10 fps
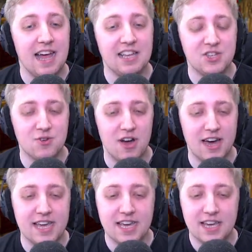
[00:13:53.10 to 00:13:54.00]
that's
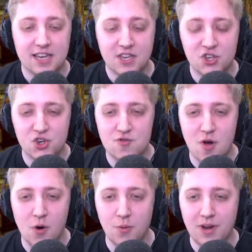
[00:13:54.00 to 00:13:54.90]
right. You
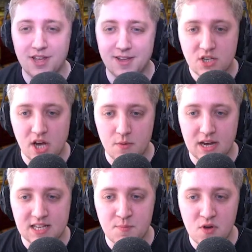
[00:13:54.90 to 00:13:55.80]
troll. So,
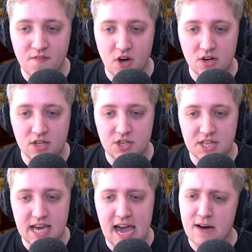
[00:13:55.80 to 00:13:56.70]
let's move on to
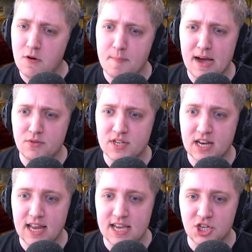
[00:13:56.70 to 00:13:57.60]
the Outer Bounds
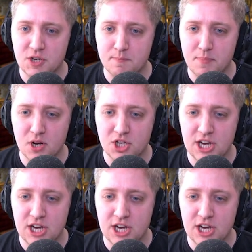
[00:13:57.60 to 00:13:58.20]
glitch bug